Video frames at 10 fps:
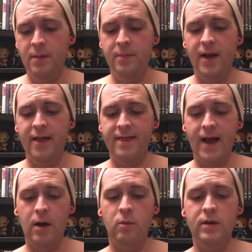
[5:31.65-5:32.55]
but
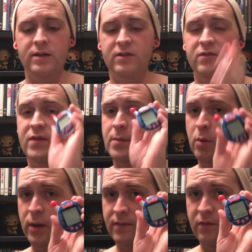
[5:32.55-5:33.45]
that was
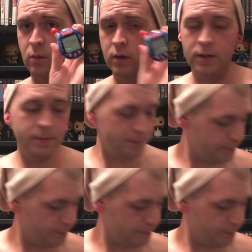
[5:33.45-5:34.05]
V.4.